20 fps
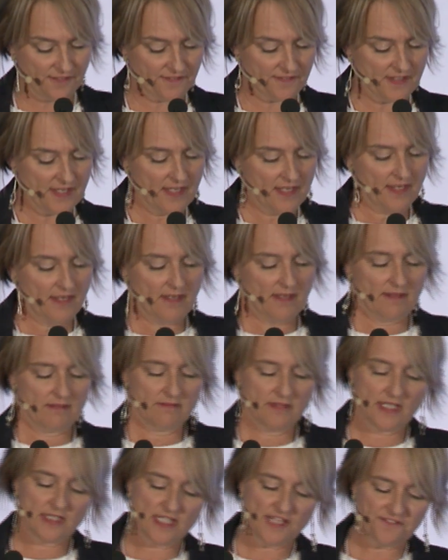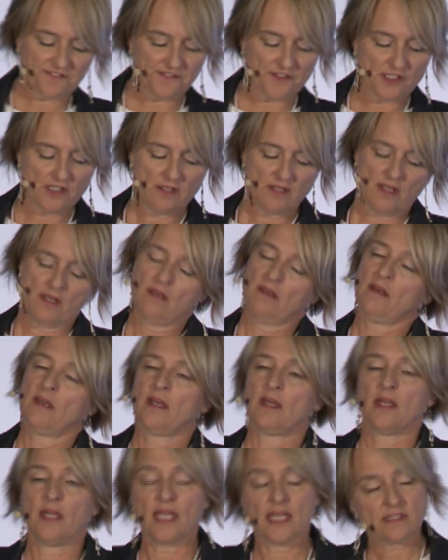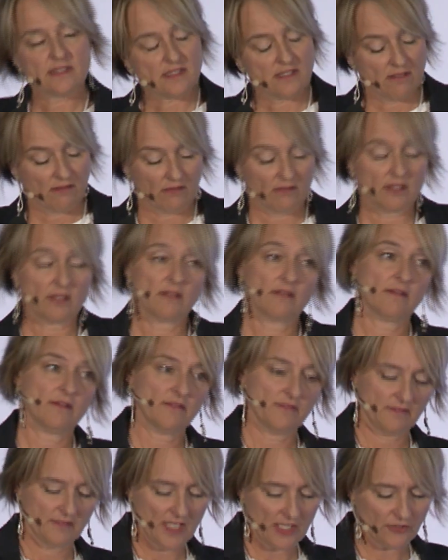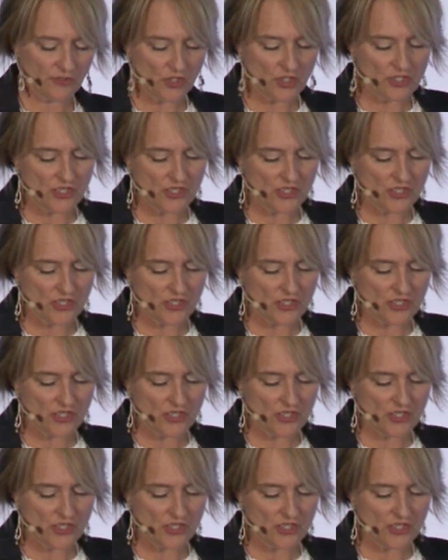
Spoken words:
a more and more competitive market, ethical,